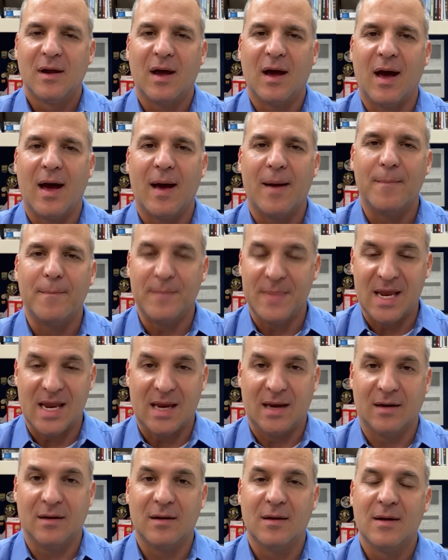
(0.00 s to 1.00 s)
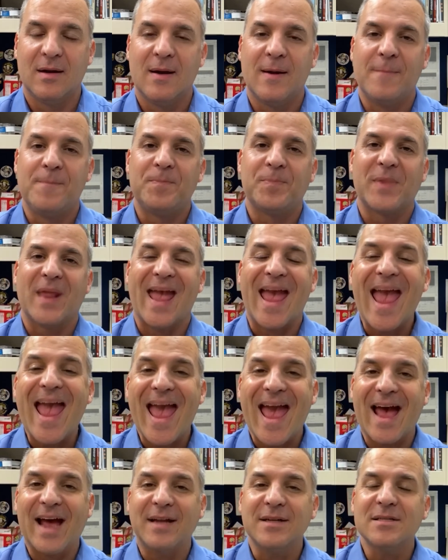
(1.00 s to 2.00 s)
mean
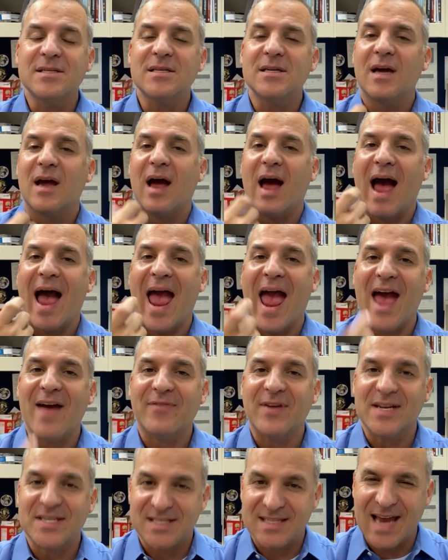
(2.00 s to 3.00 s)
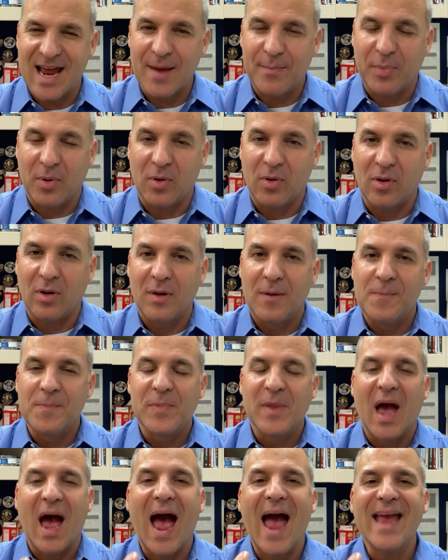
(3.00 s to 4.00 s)
and I have a sample,
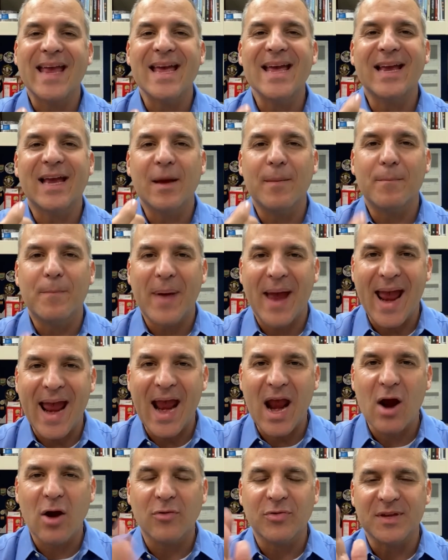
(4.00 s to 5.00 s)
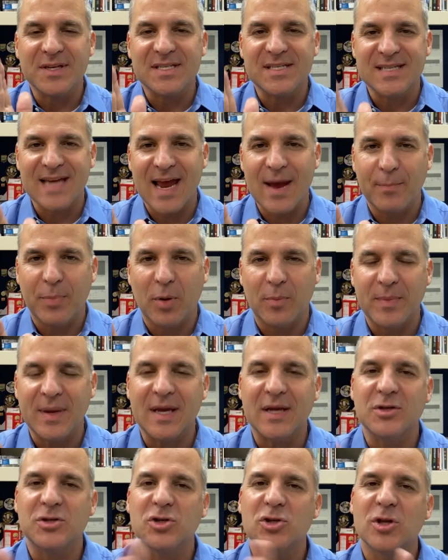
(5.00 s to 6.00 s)
I can compare the sample
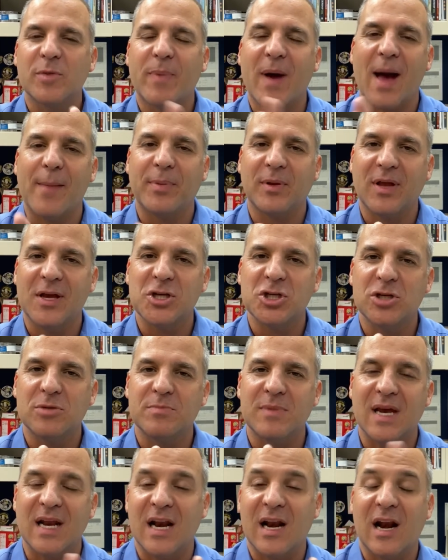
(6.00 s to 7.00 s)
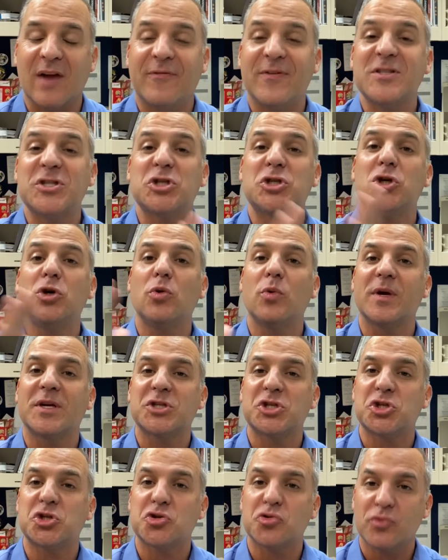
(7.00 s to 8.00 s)
mean to the population mean. And if it's too
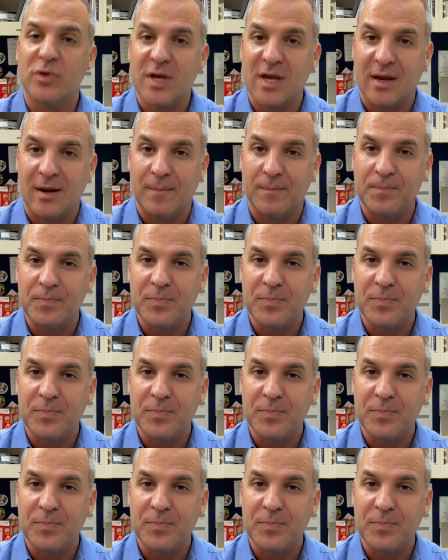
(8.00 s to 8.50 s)
extreme,